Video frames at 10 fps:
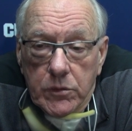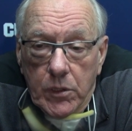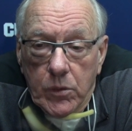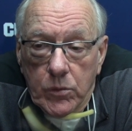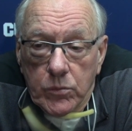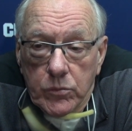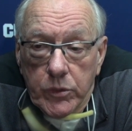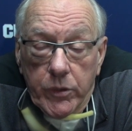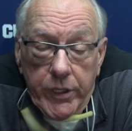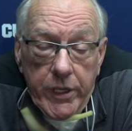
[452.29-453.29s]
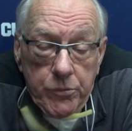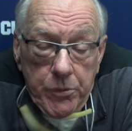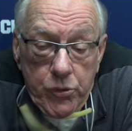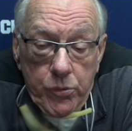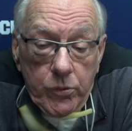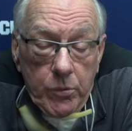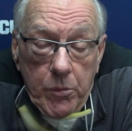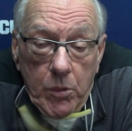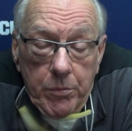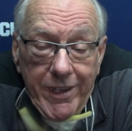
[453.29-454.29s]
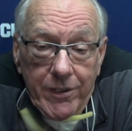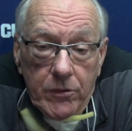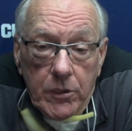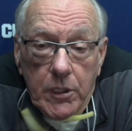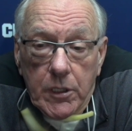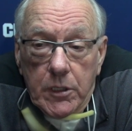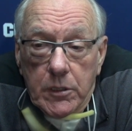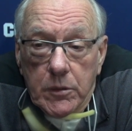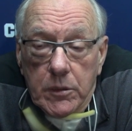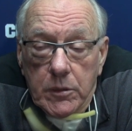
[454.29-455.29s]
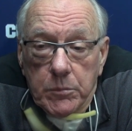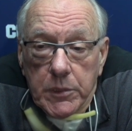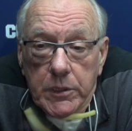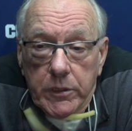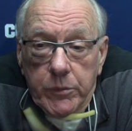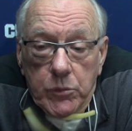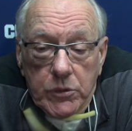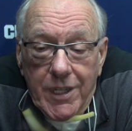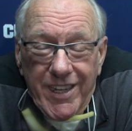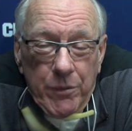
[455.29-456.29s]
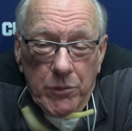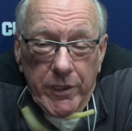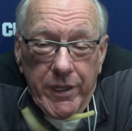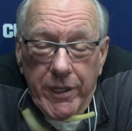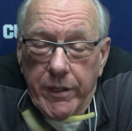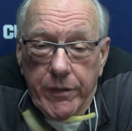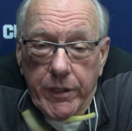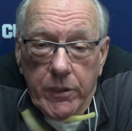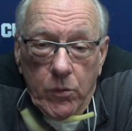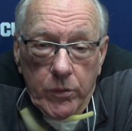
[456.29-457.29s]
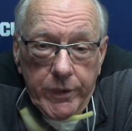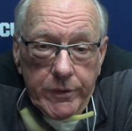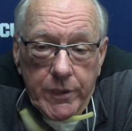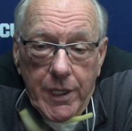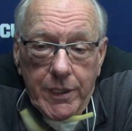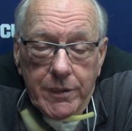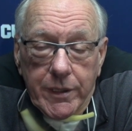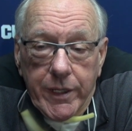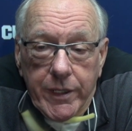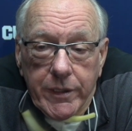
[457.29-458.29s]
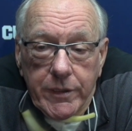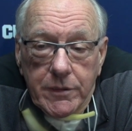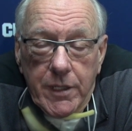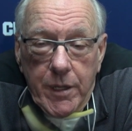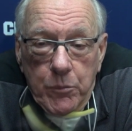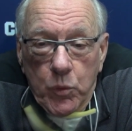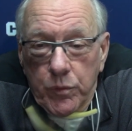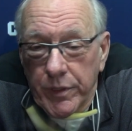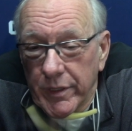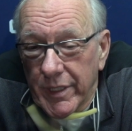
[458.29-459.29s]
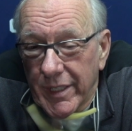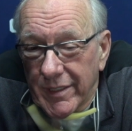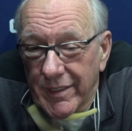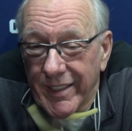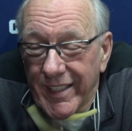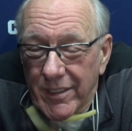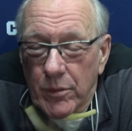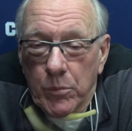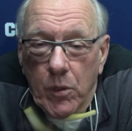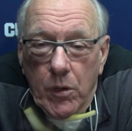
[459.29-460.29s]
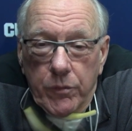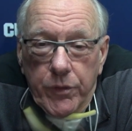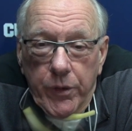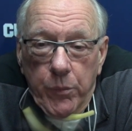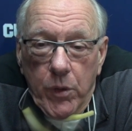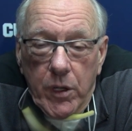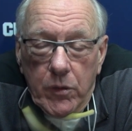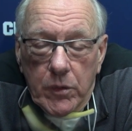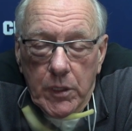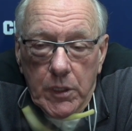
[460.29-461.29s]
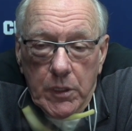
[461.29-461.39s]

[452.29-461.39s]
So, you know, he has been shooting the ball better. But he was not able to get anything going inside today, and he's not moving to get the ball very well.